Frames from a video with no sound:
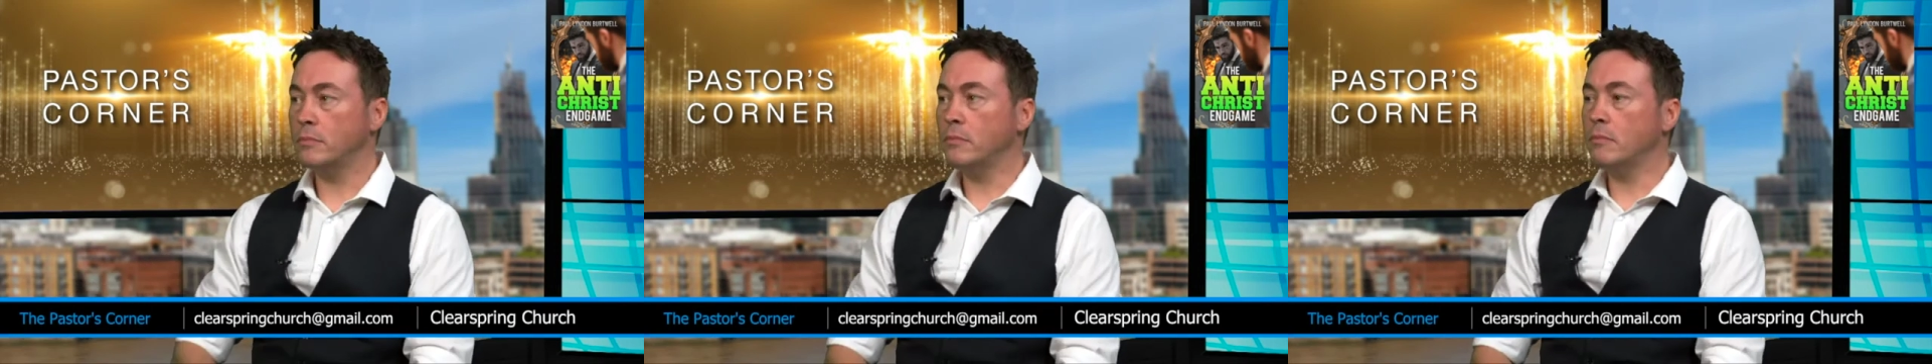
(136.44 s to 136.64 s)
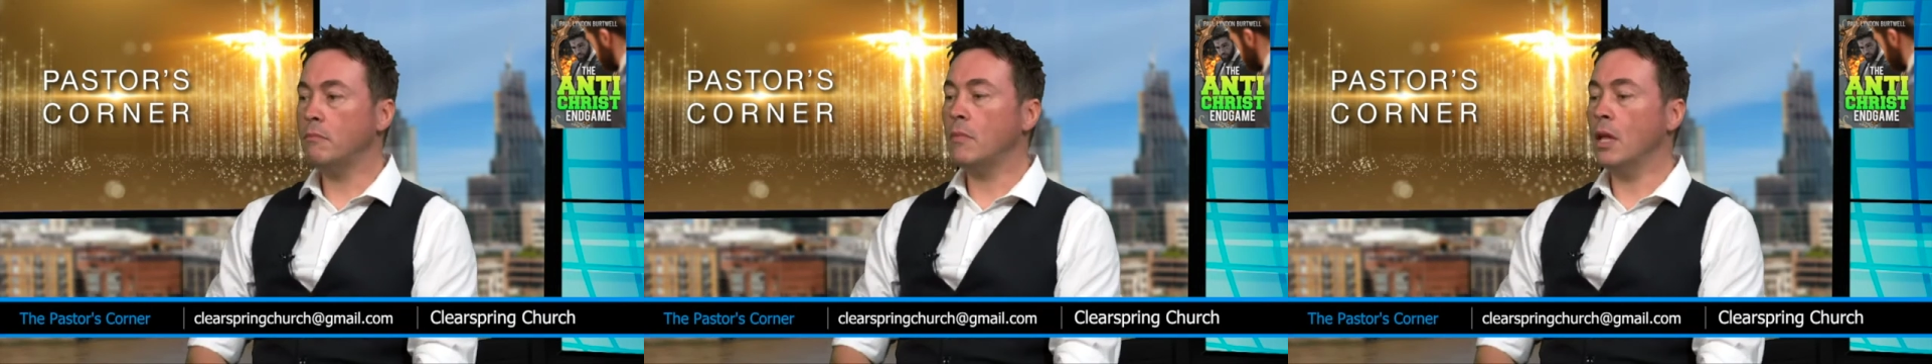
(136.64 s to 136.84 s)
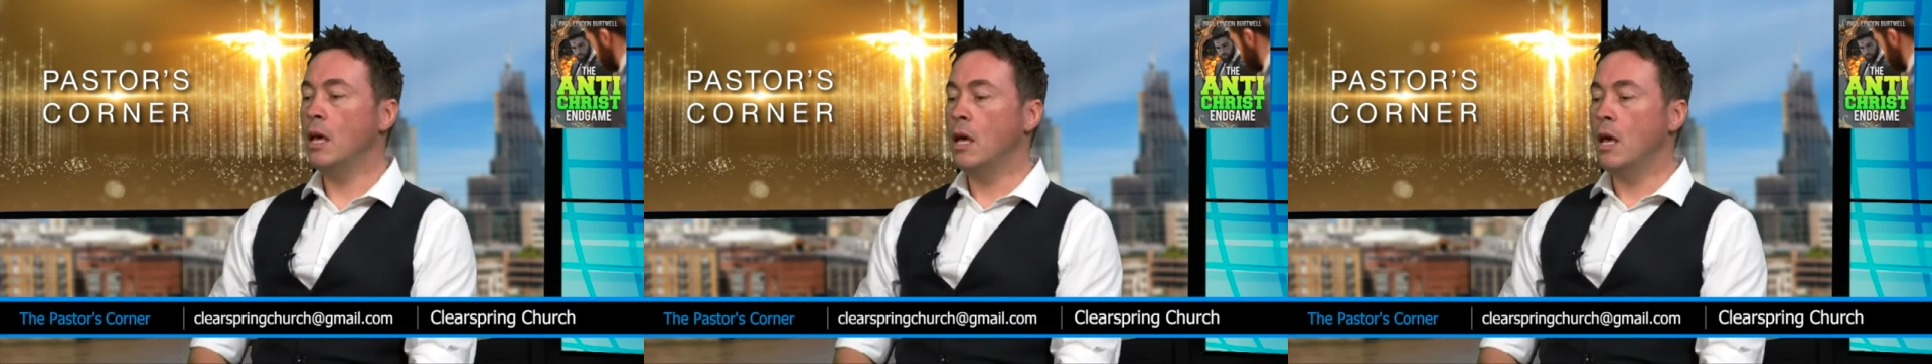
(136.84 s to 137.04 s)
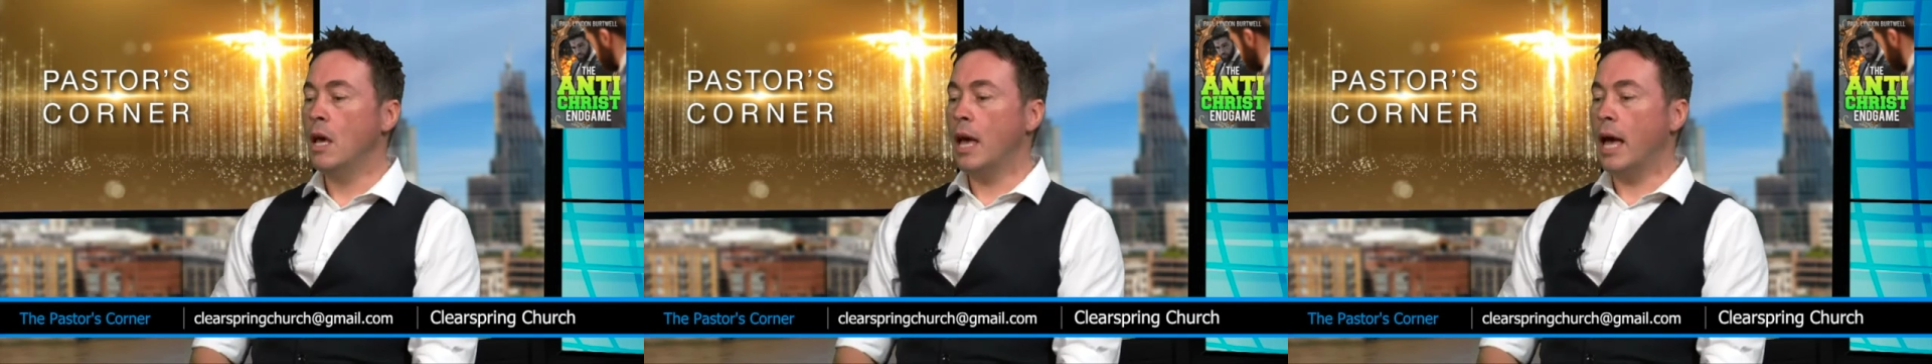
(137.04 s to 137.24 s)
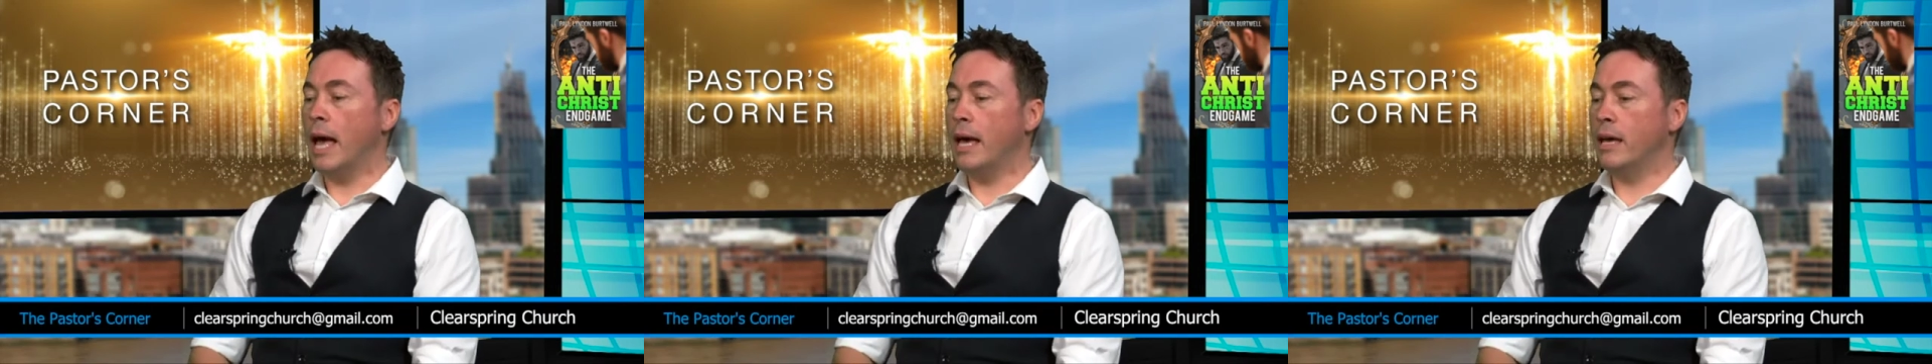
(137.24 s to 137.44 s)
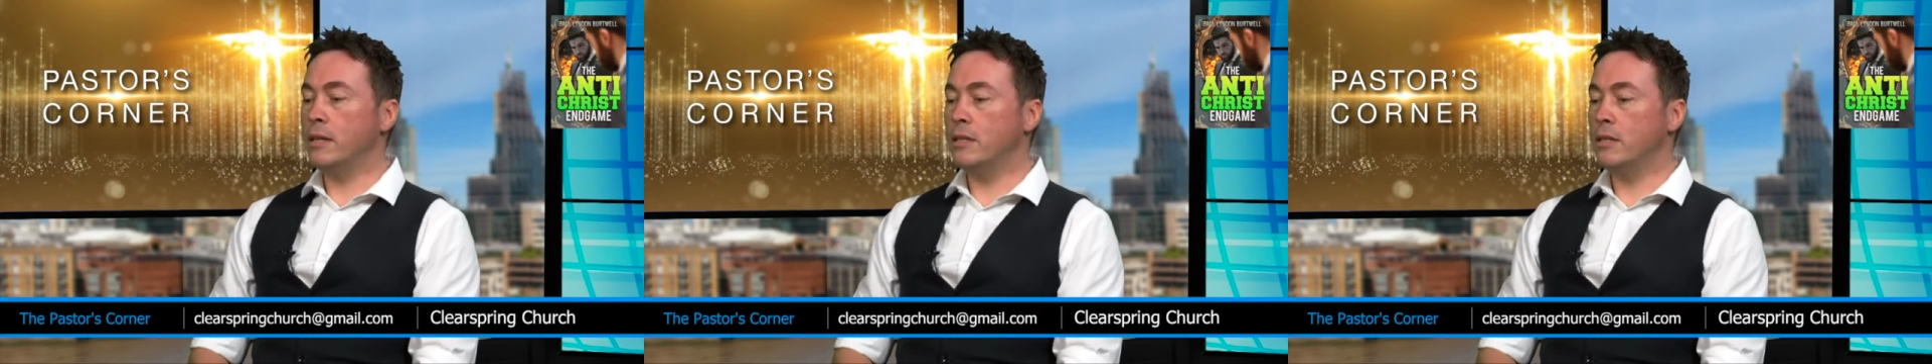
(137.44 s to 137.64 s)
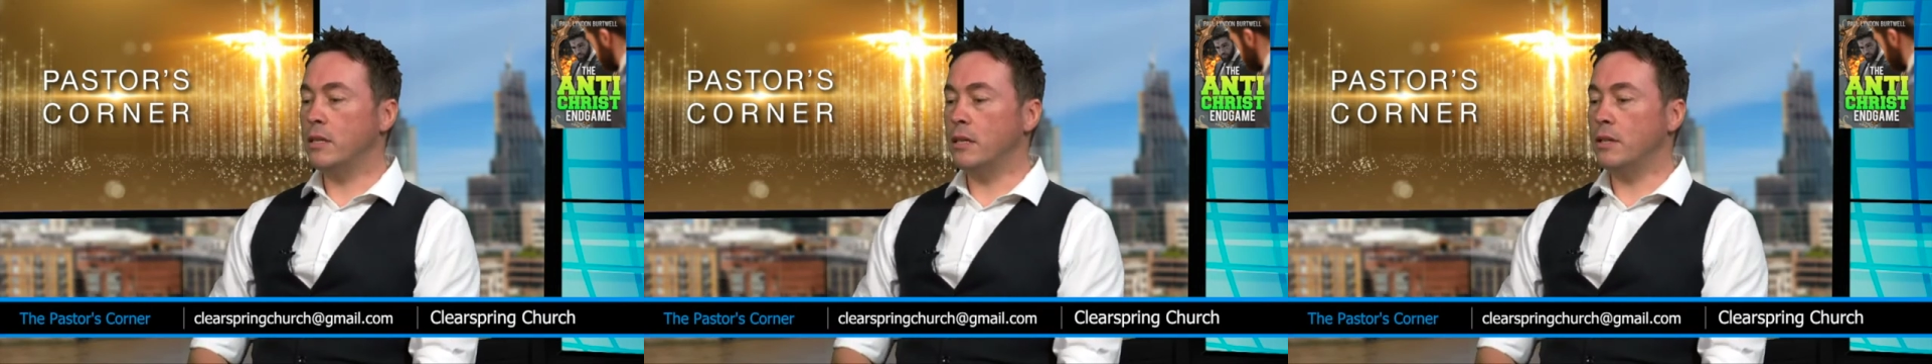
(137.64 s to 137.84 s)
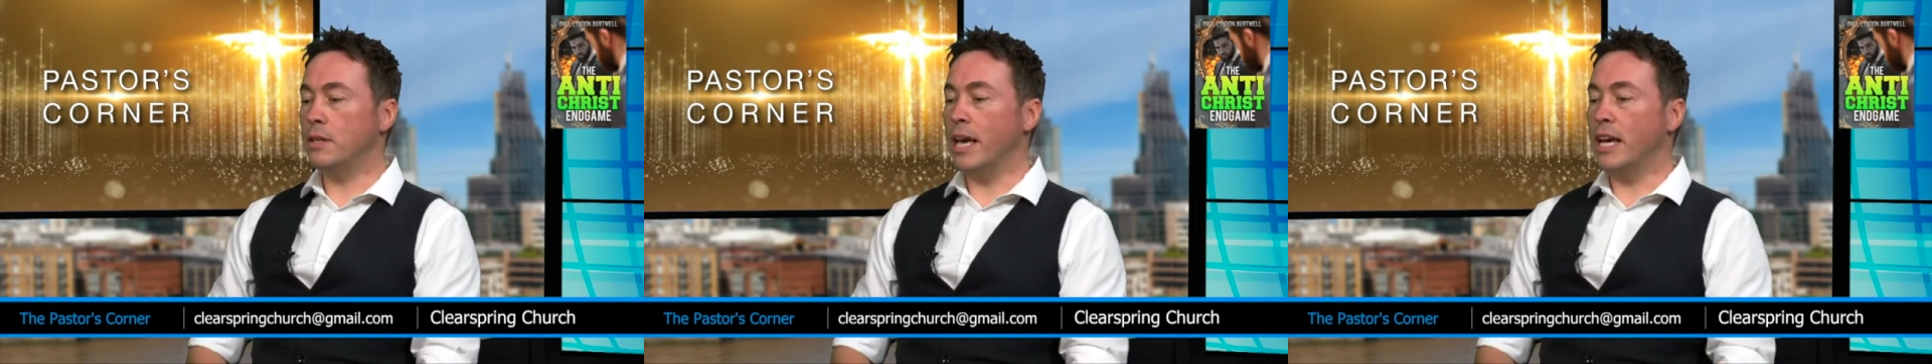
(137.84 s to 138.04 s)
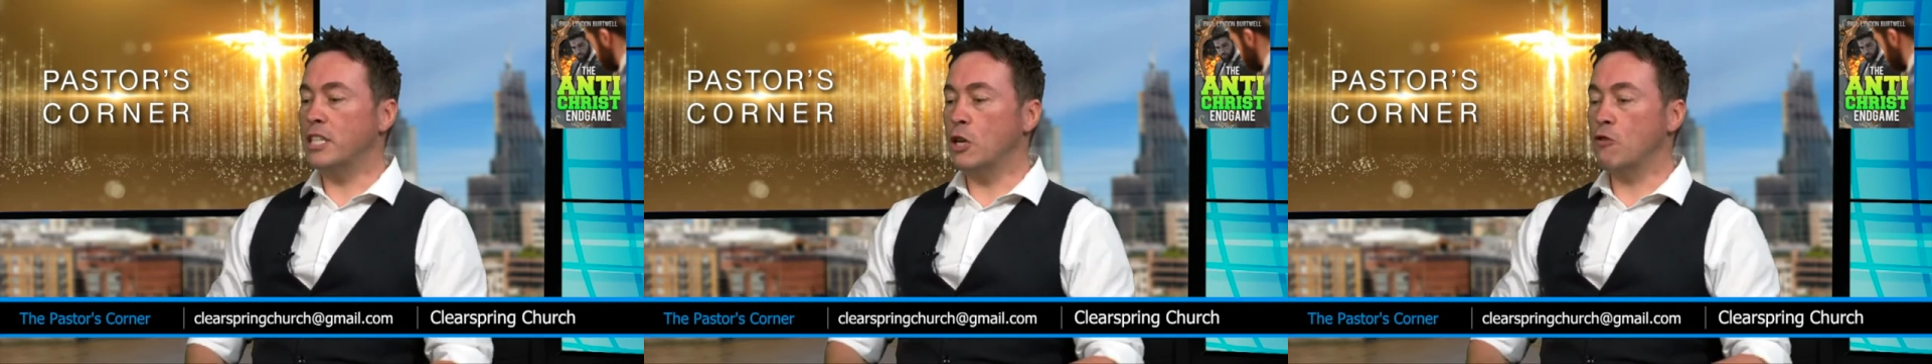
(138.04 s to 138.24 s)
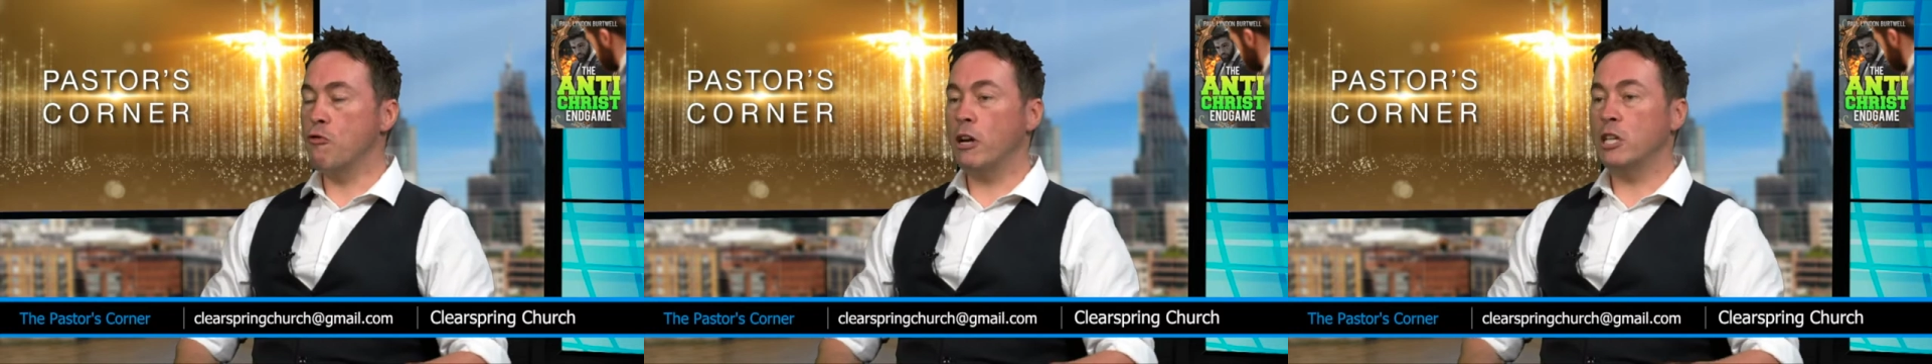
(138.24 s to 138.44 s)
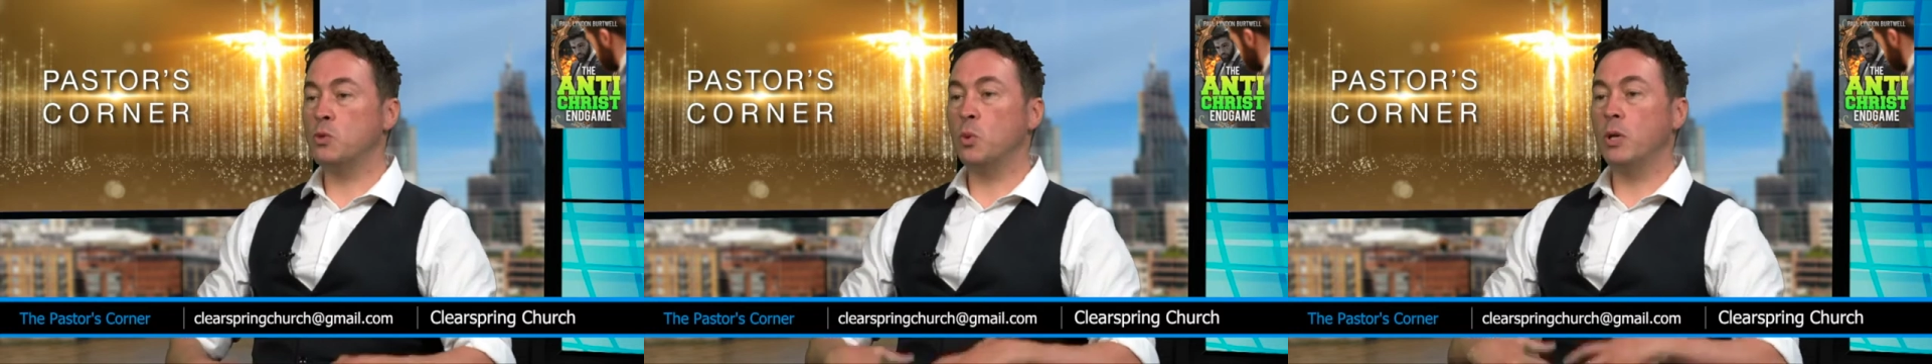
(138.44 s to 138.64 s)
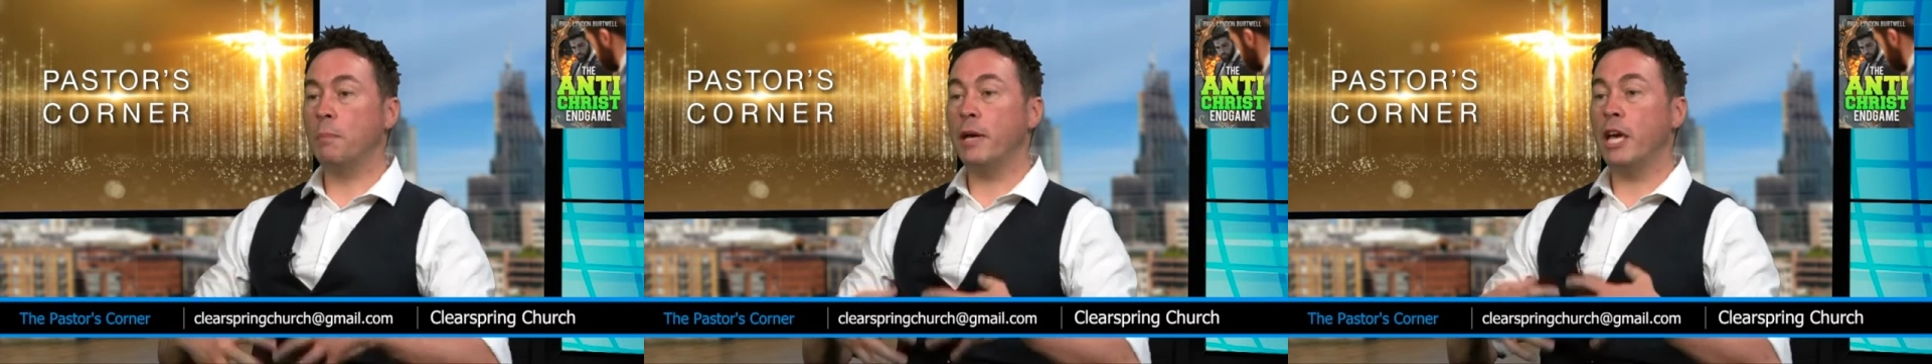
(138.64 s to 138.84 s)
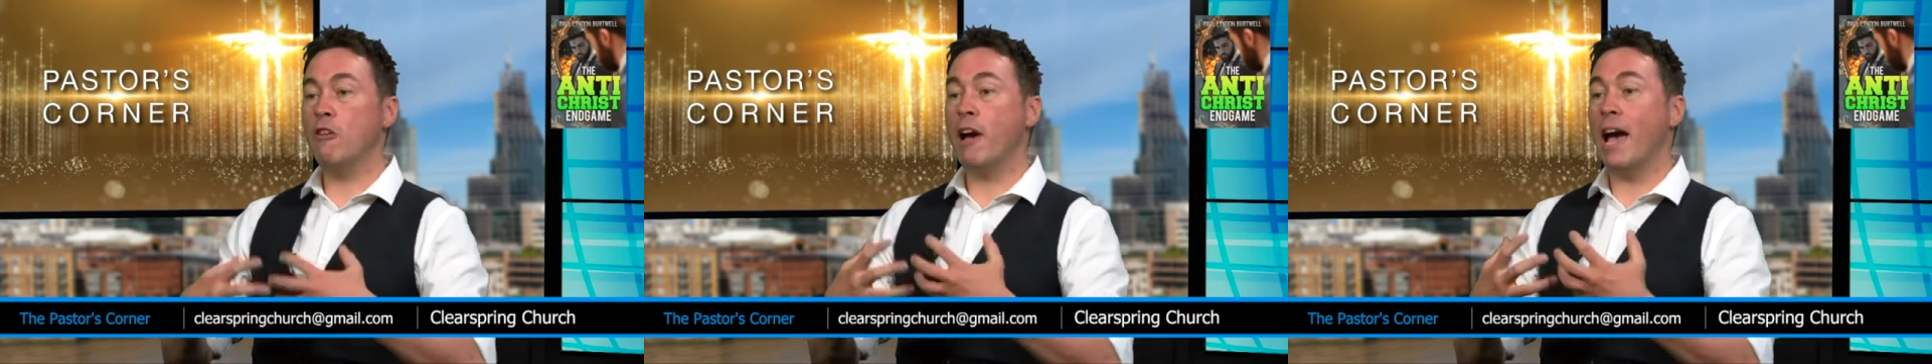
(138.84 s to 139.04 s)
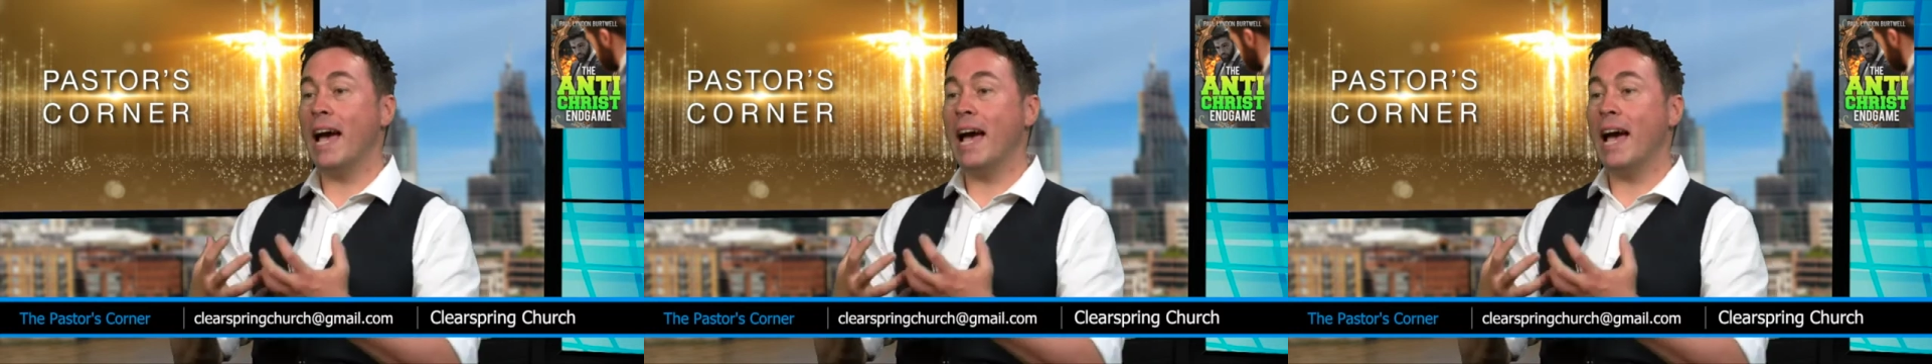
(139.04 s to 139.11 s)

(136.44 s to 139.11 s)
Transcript: mm. and the Antichrist will appear